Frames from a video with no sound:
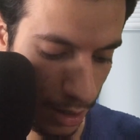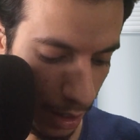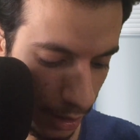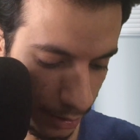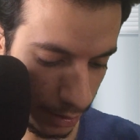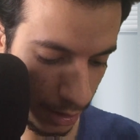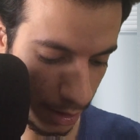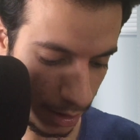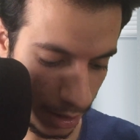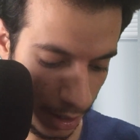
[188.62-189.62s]
and
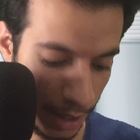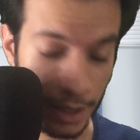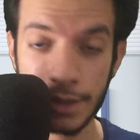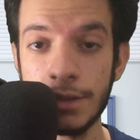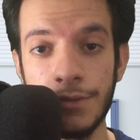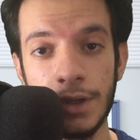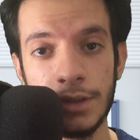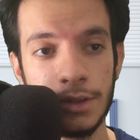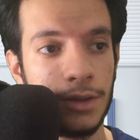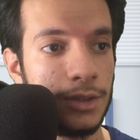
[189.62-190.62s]
I
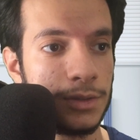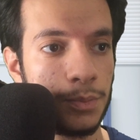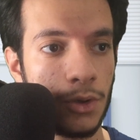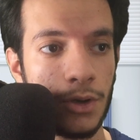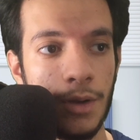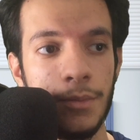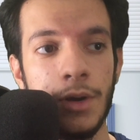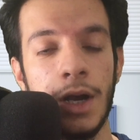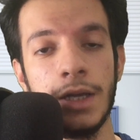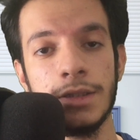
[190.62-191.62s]
activated this program,
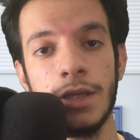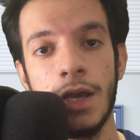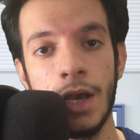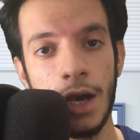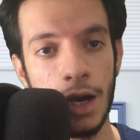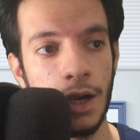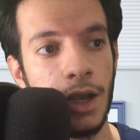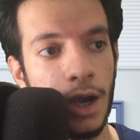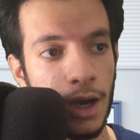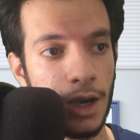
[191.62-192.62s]
and
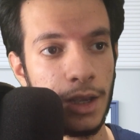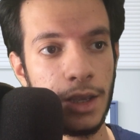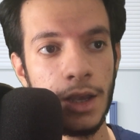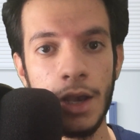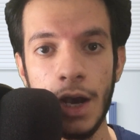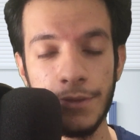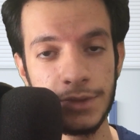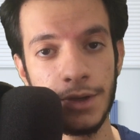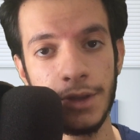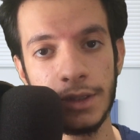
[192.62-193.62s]
I
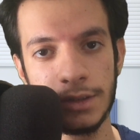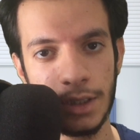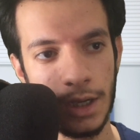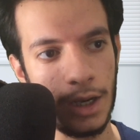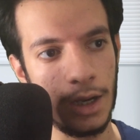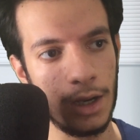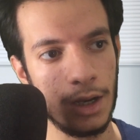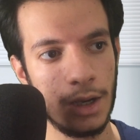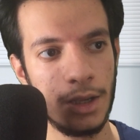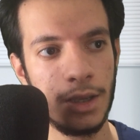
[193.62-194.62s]
after that
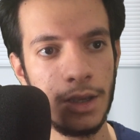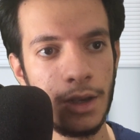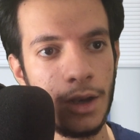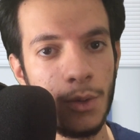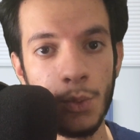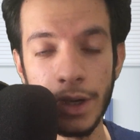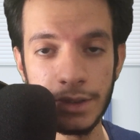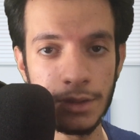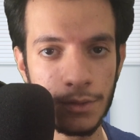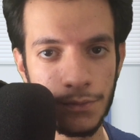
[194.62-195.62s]
I
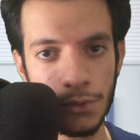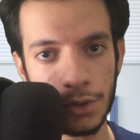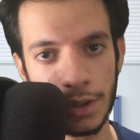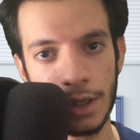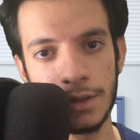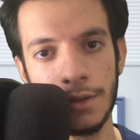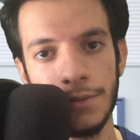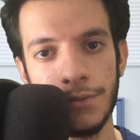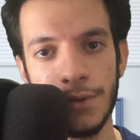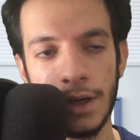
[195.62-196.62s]
waiting for get an
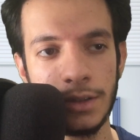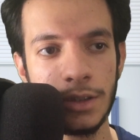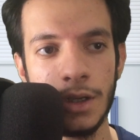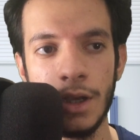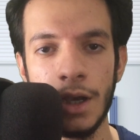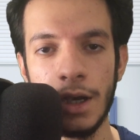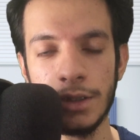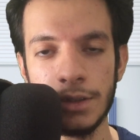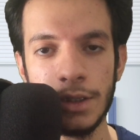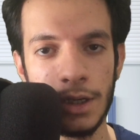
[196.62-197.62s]
invite,
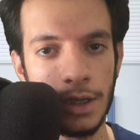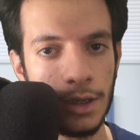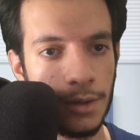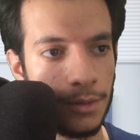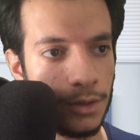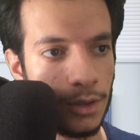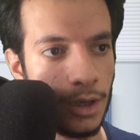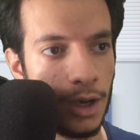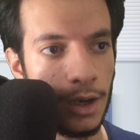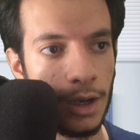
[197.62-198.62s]
and
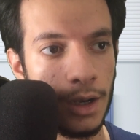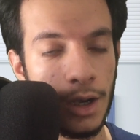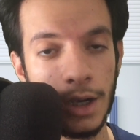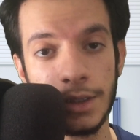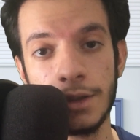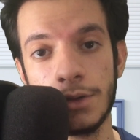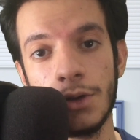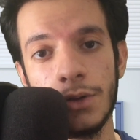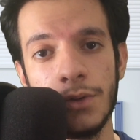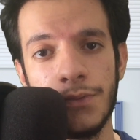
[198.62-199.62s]
I
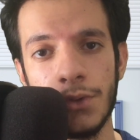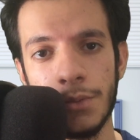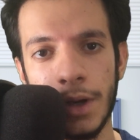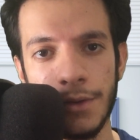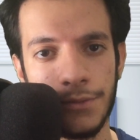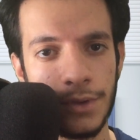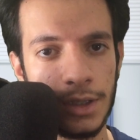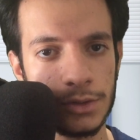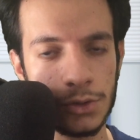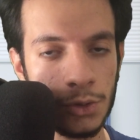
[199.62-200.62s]
go for my
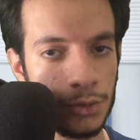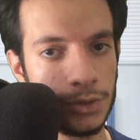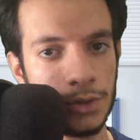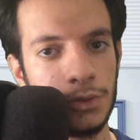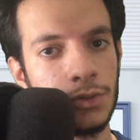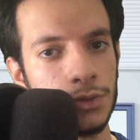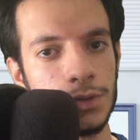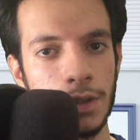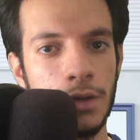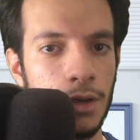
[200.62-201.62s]
friends who's
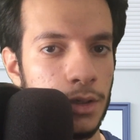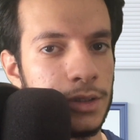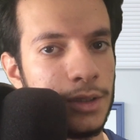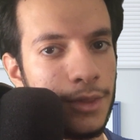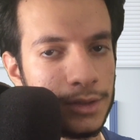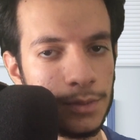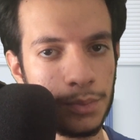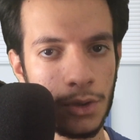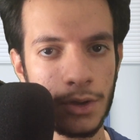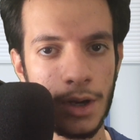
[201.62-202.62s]
use already this
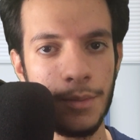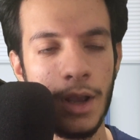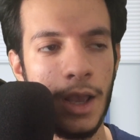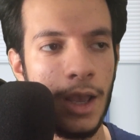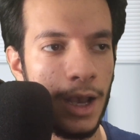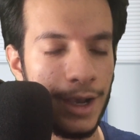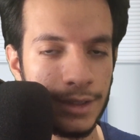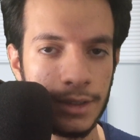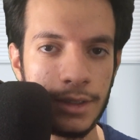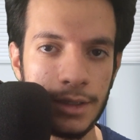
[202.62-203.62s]
program,
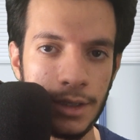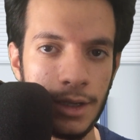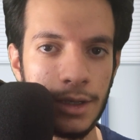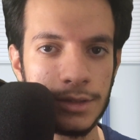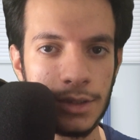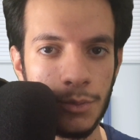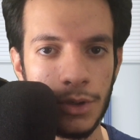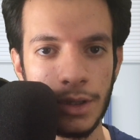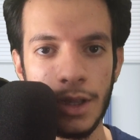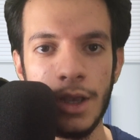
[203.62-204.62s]
and
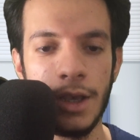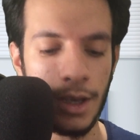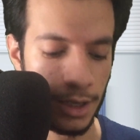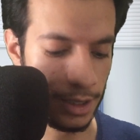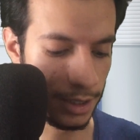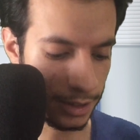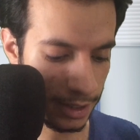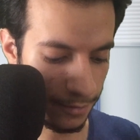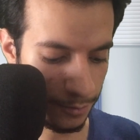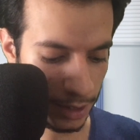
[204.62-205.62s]
someone he
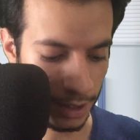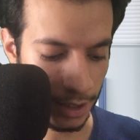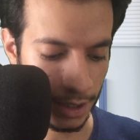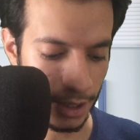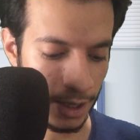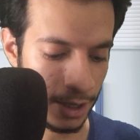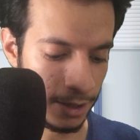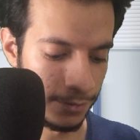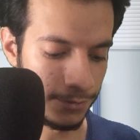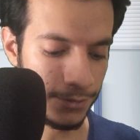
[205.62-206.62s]
gave me
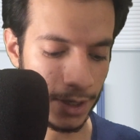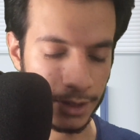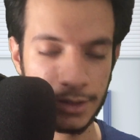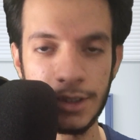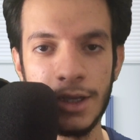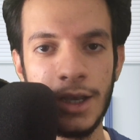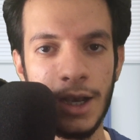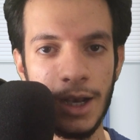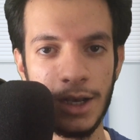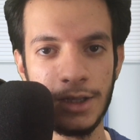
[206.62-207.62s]
invite,
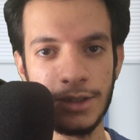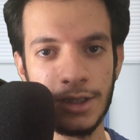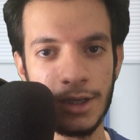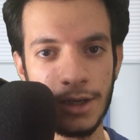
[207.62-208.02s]
and